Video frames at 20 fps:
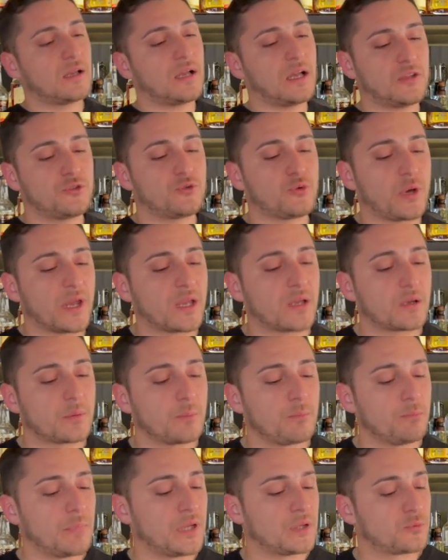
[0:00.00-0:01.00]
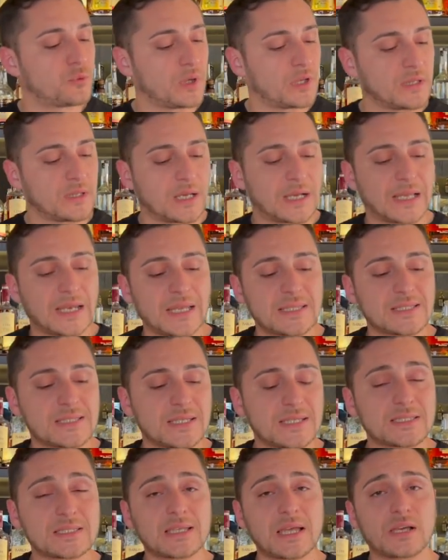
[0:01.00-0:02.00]
a drink between the
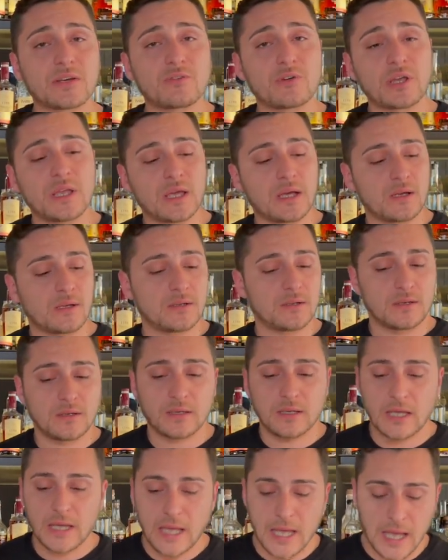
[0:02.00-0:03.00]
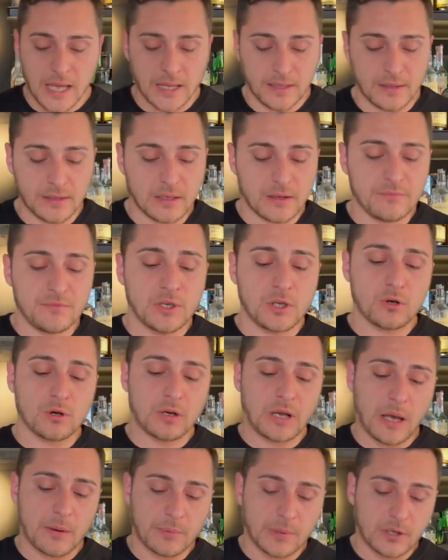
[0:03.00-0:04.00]
classic Sangria and the Vino
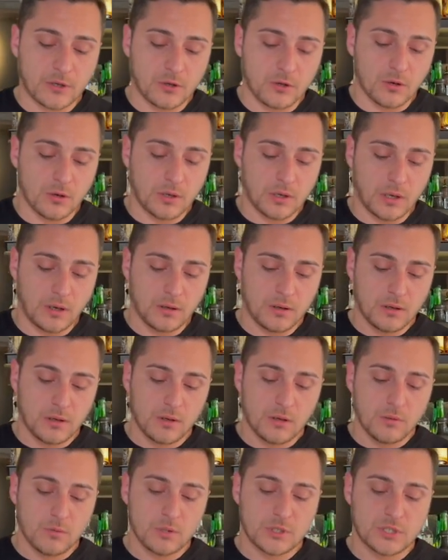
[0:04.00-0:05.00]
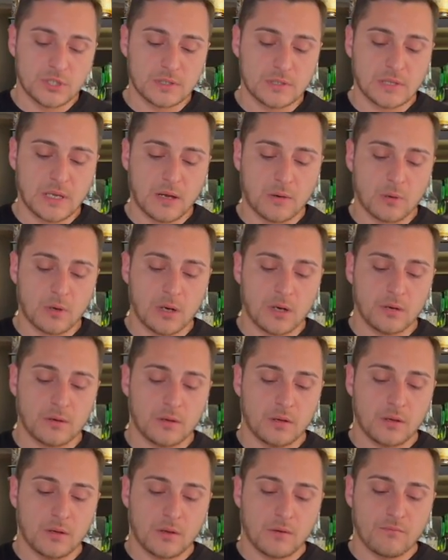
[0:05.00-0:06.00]
Caber Coca, which is our
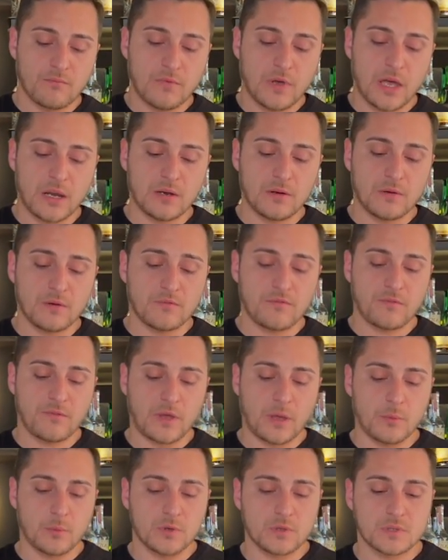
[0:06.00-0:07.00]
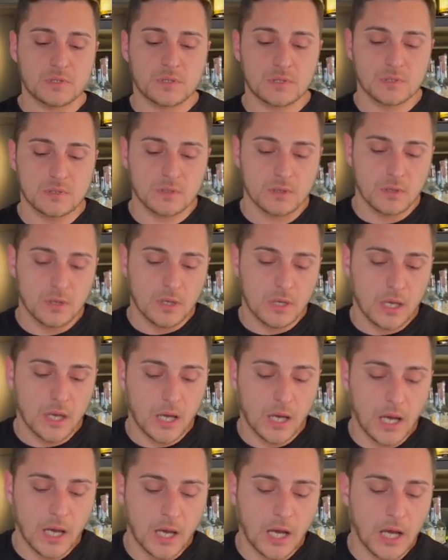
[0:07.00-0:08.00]
very famous
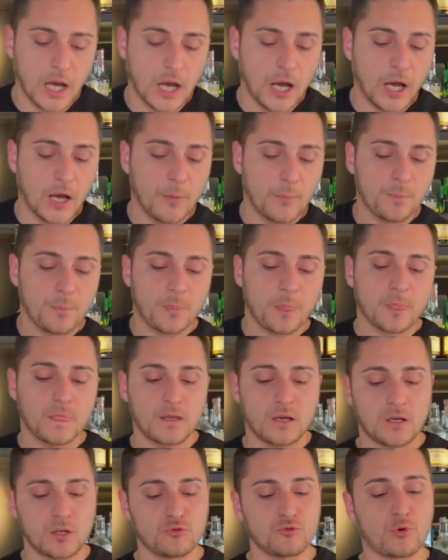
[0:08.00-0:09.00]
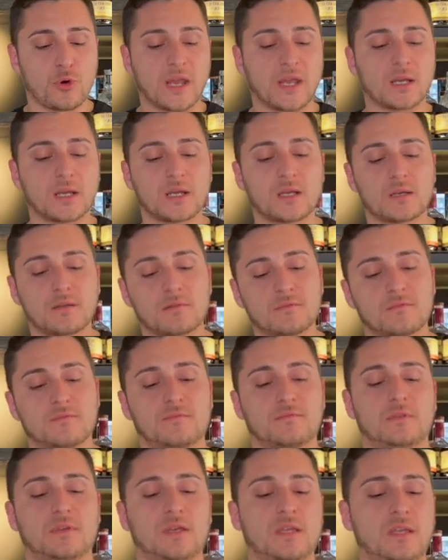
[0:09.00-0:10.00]
uh, drink
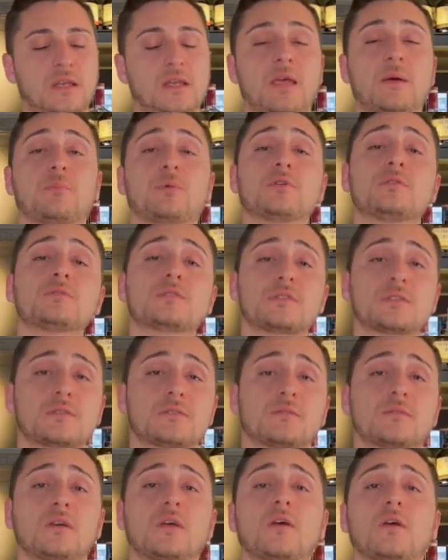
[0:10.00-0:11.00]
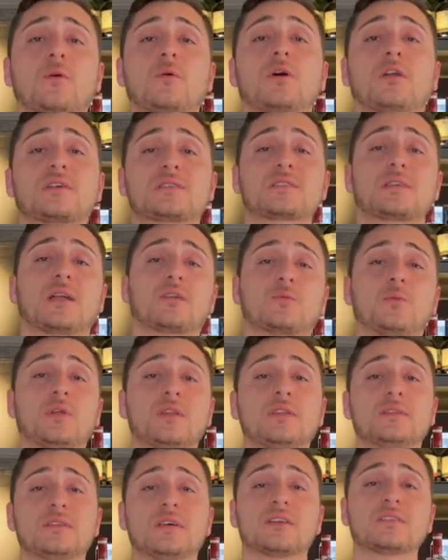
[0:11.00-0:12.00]
in Naples. We're going to start
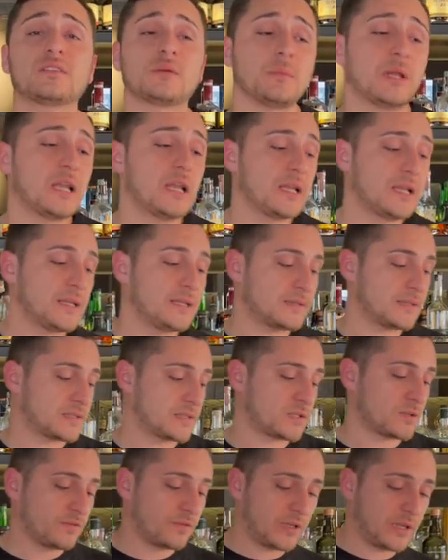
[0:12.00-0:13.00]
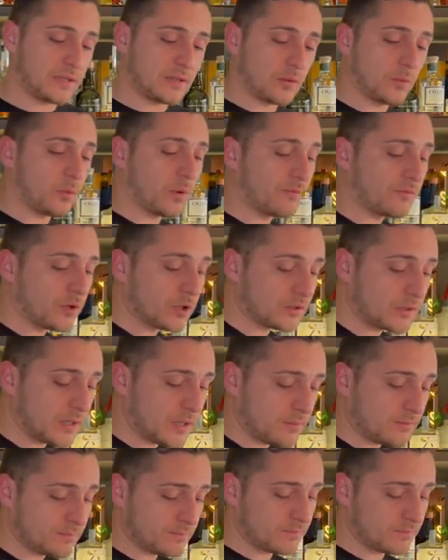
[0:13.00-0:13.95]
with 30 milliliters of Ketel One Vodka,